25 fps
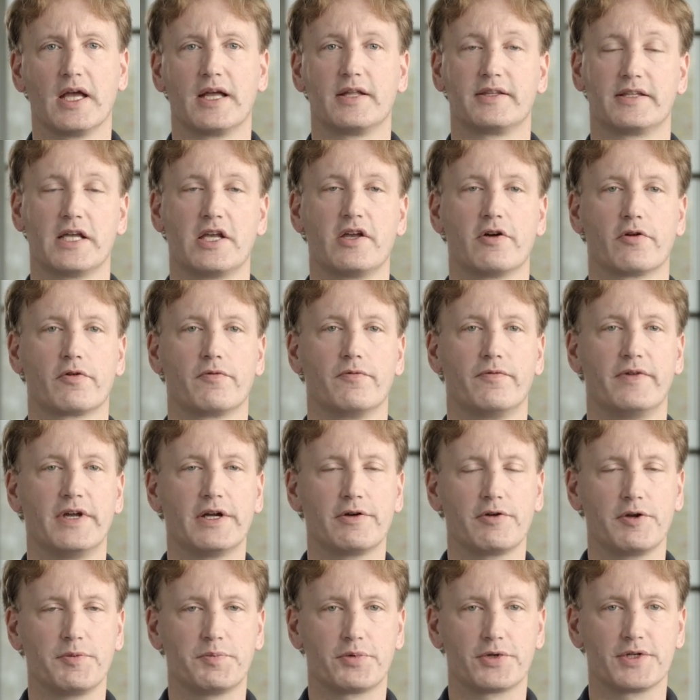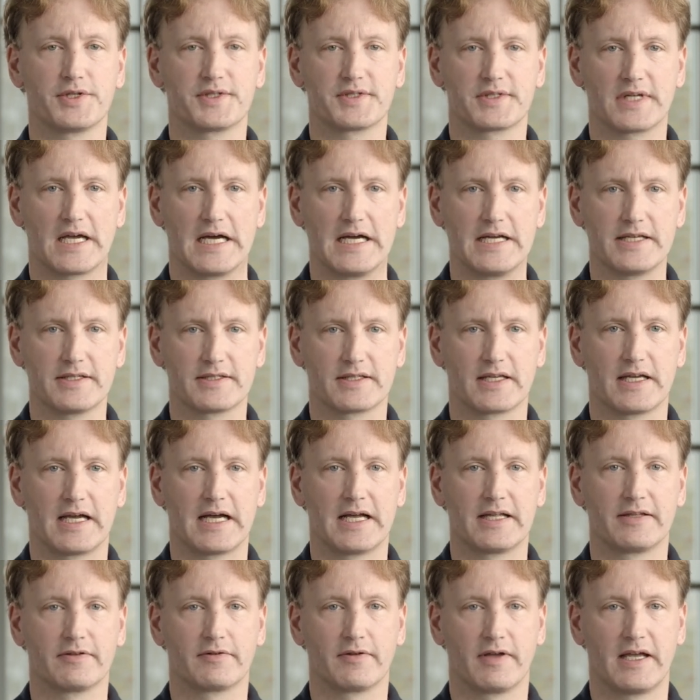They are very precise
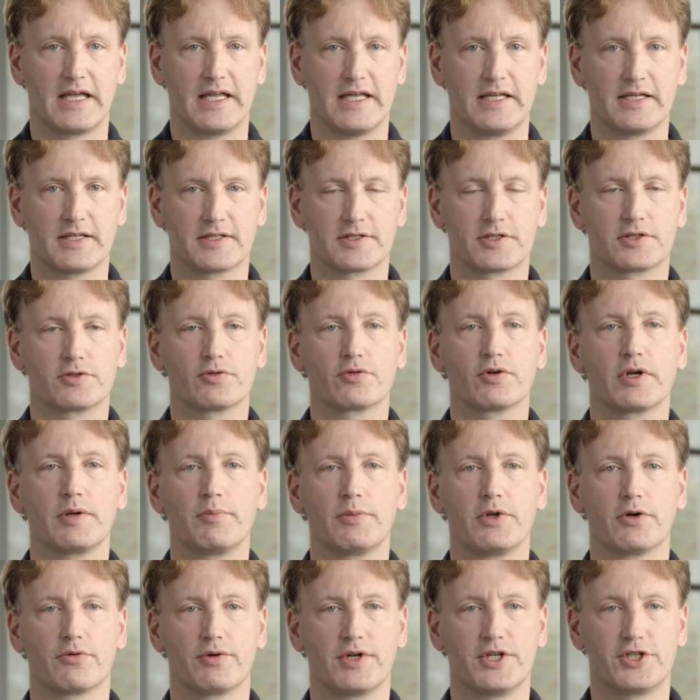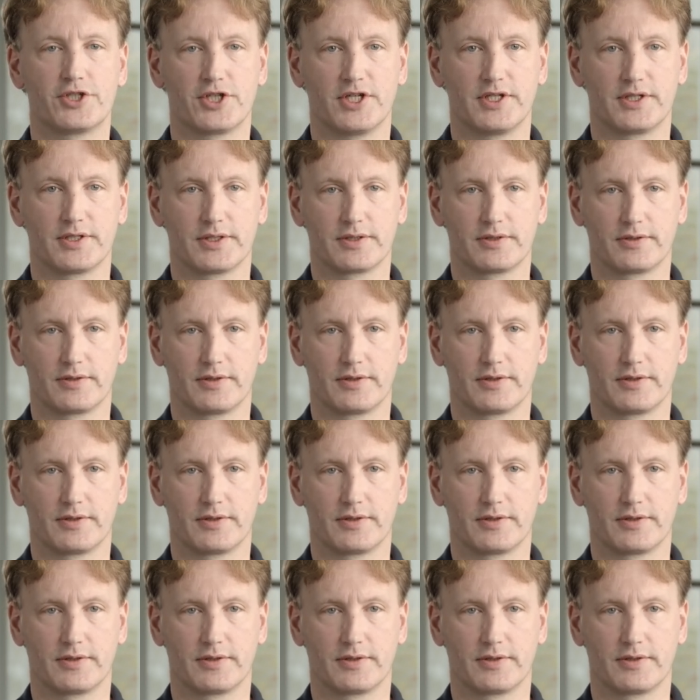and extremely rigid.